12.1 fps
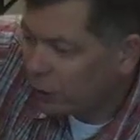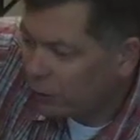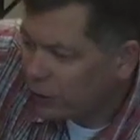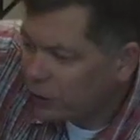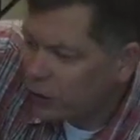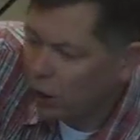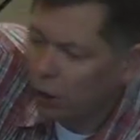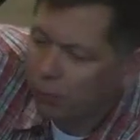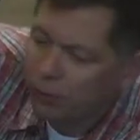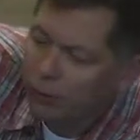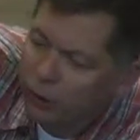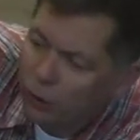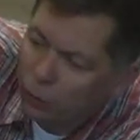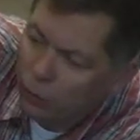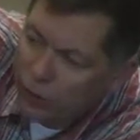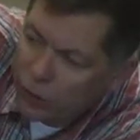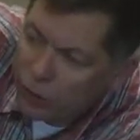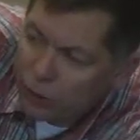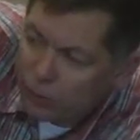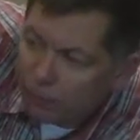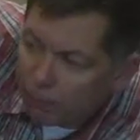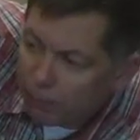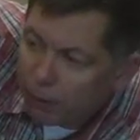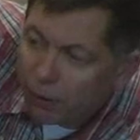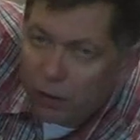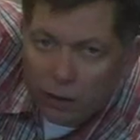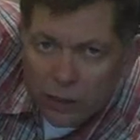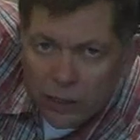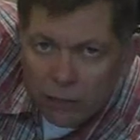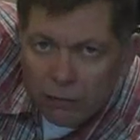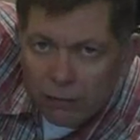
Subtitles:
off the top with just part of a